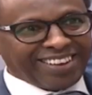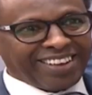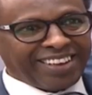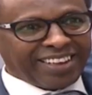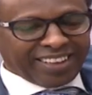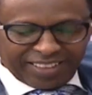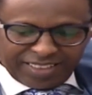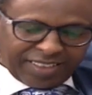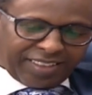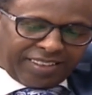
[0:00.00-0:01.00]
to me.
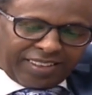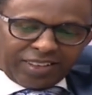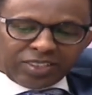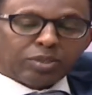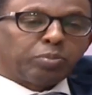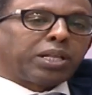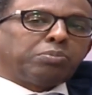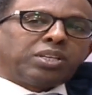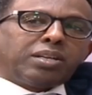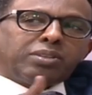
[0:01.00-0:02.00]
Yes, yes, but
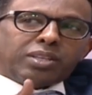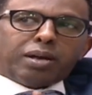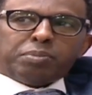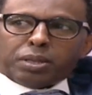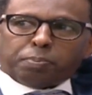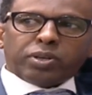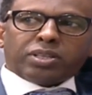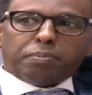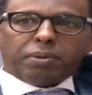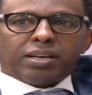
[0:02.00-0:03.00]
I'm saying, I mean, the
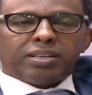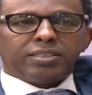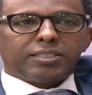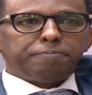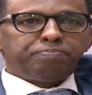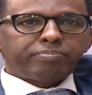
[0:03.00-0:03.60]
point I'm making is